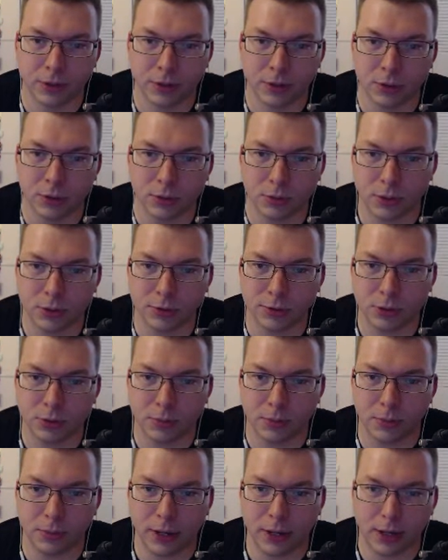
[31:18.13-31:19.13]
So we're going to
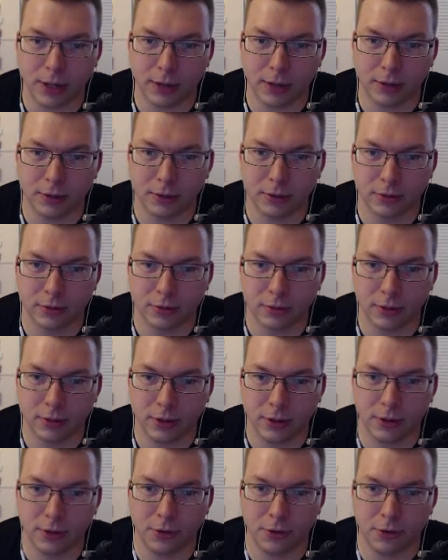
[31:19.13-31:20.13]
zoom by
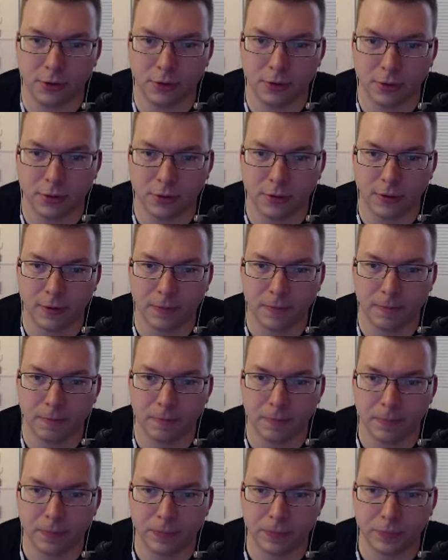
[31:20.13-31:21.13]
here.
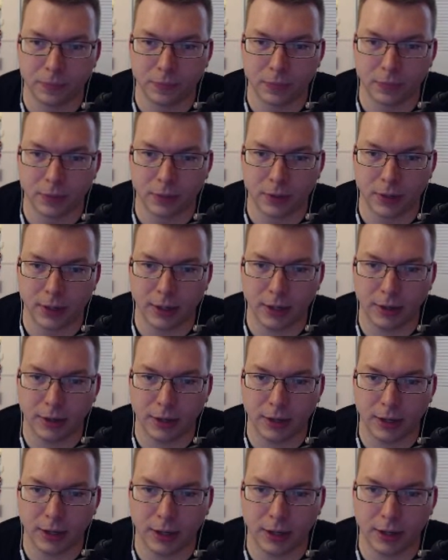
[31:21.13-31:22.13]
And
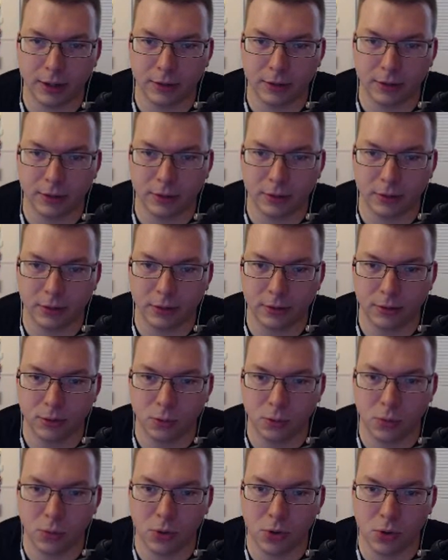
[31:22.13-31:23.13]
then...
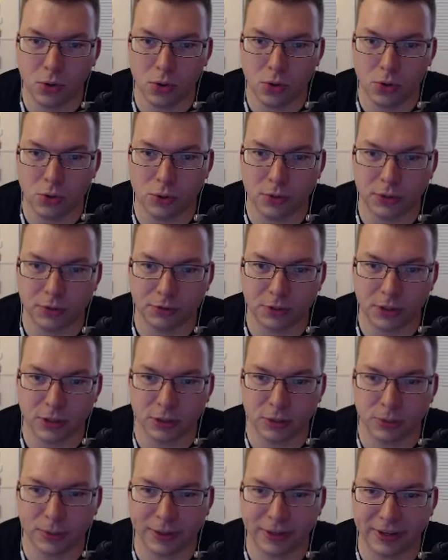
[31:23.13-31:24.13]
Whoa, that's really
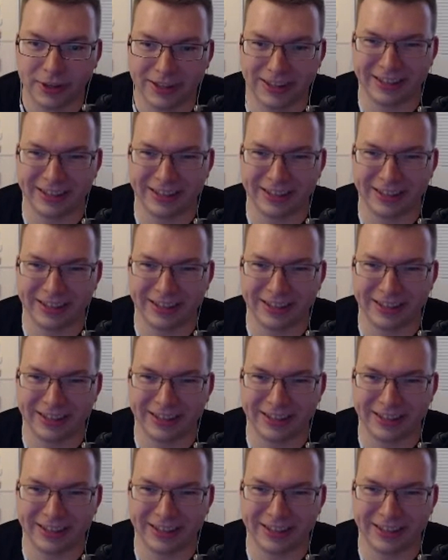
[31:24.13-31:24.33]
zooming.